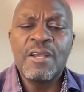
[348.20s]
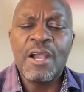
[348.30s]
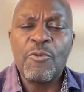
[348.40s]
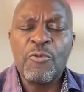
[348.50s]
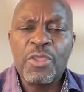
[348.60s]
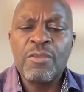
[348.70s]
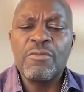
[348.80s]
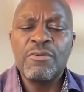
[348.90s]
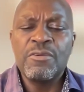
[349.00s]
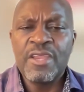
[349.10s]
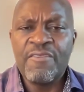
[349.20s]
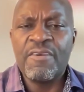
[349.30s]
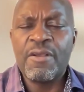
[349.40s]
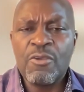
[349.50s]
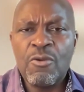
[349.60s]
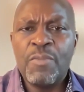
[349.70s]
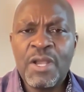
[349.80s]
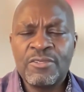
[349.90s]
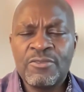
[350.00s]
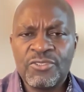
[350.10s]
will never go
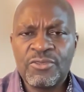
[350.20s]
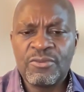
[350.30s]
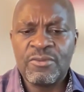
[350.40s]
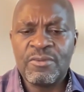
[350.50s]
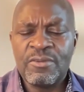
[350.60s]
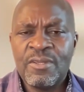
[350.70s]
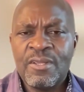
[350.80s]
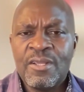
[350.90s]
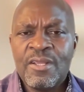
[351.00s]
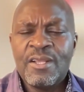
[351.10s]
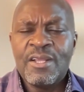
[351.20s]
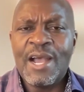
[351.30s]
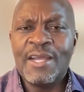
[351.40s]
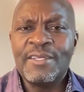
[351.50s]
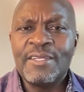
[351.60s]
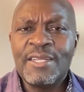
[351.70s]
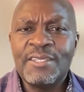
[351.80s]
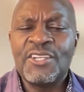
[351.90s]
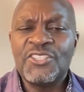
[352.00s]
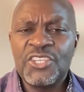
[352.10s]
back to school. And
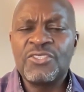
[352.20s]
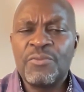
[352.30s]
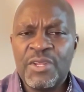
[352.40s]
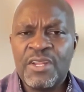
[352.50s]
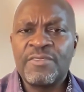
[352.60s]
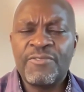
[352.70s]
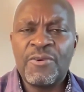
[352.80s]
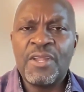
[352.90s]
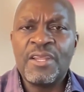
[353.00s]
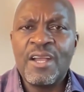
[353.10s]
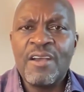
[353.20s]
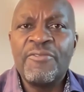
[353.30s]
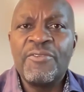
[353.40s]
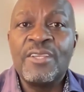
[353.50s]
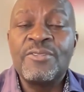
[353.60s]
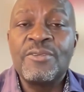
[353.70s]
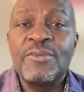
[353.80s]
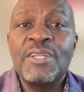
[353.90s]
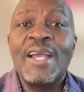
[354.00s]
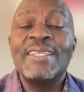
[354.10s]
ladies and gentlemen, at 4.5 years
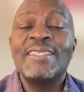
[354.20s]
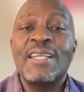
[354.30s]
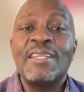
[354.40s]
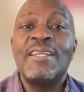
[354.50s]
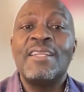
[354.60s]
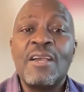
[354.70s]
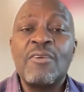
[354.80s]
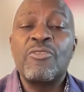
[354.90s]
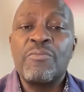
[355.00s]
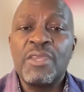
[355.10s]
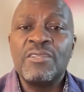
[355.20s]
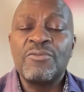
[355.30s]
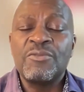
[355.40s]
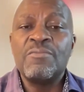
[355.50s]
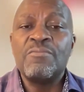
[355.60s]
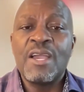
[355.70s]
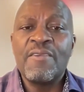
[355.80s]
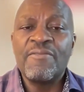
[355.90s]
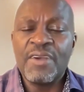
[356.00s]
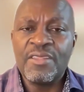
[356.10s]
old, I signed an agreement with
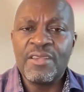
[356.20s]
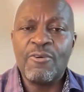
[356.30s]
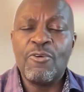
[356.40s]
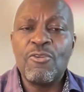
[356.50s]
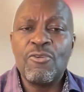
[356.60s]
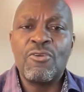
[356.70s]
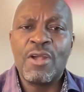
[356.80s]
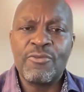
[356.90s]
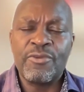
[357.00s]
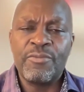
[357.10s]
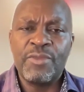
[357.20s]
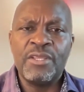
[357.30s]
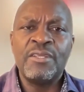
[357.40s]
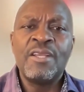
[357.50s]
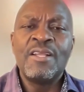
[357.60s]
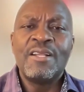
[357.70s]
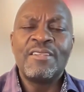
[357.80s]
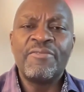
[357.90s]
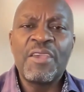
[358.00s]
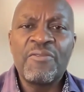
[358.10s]
my father, oral agreement.
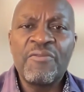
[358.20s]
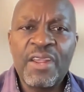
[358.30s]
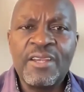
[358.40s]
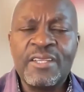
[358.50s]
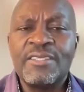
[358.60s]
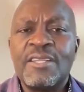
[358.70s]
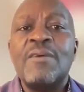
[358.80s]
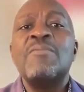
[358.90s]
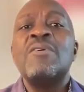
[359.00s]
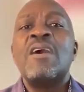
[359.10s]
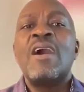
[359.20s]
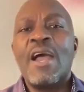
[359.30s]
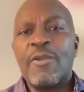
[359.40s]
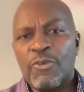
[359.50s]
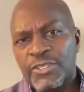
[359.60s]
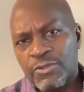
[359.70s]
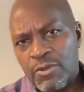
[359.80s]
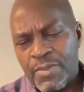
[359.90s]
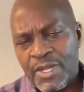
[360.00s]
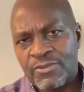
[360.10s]
If I fail an exam, I won't
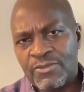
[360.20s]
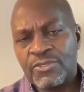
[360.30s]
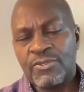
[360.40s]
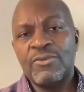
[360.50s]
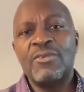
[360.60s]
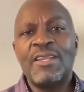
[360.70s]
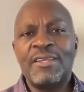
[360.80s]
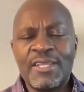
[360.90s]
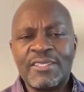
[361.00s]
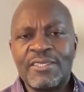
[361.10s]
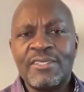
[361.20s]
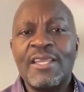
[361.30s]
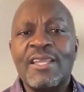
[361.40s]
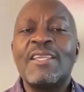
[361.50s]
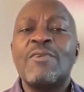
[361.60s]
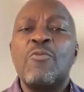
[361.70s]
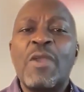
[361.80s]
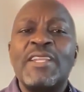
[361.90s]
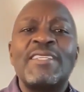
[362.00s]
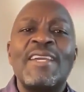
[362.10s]
go back to school. And next day he
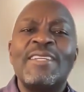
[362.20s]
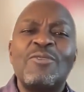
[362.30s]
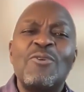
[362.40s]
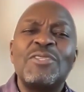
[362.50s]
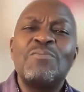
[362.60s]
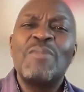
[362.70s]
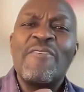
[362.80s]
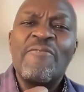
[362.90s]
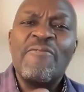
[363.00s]
went and got my